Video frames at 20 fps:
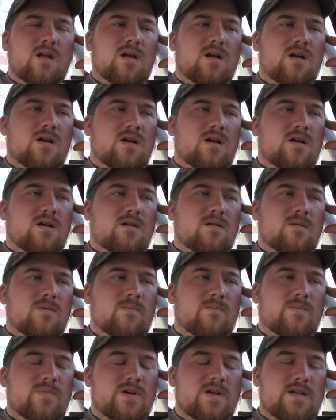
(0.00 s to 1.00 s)
Uh,
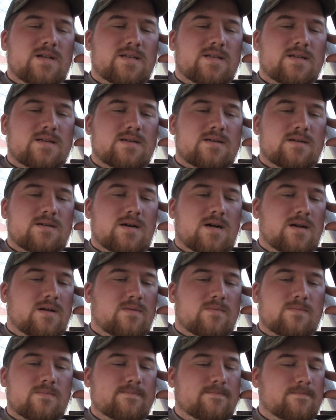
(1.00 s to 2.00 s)
but uh, I
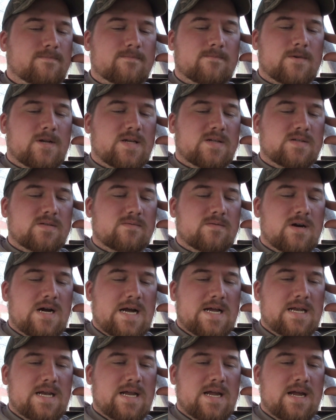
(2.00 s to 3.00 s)
don't, as of
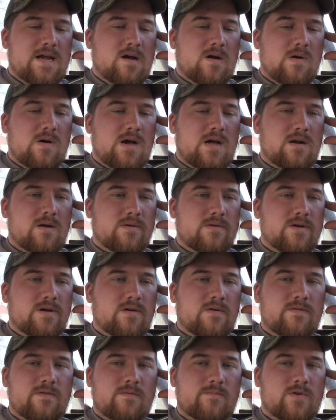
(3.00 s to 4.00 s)
right now, I don't
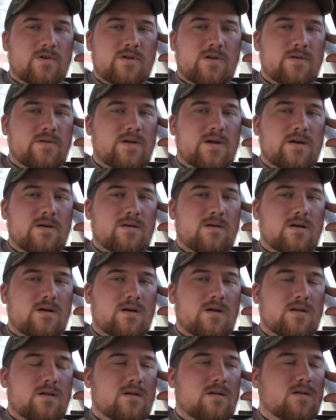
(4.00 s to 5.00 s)
know if I'm going to do that or
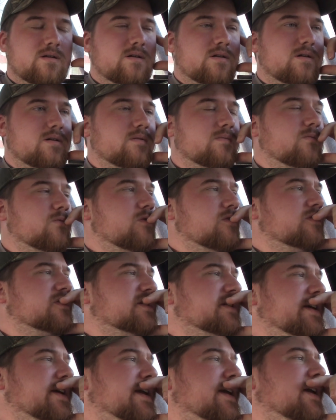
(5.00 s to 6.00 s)
not. Um, we'll
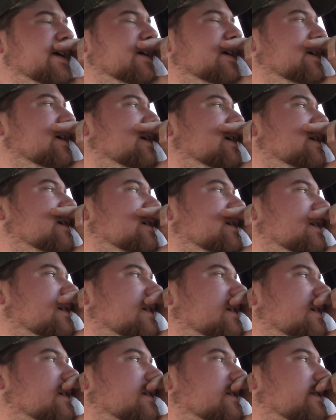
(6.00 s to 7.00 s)
see.
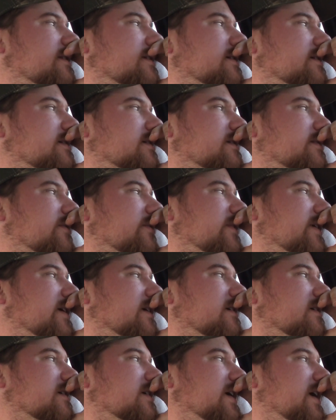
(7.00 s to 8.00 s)
Uh, the
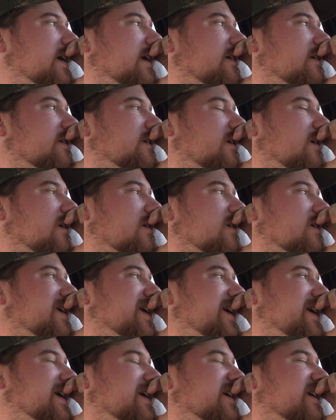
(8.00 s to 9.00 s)
300 gallon
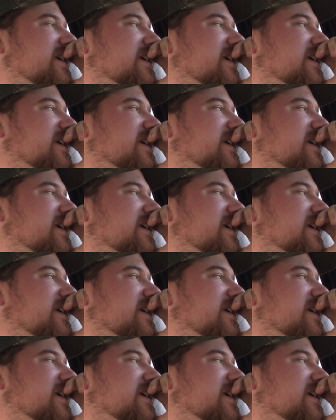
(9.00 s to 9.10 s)
Hardi,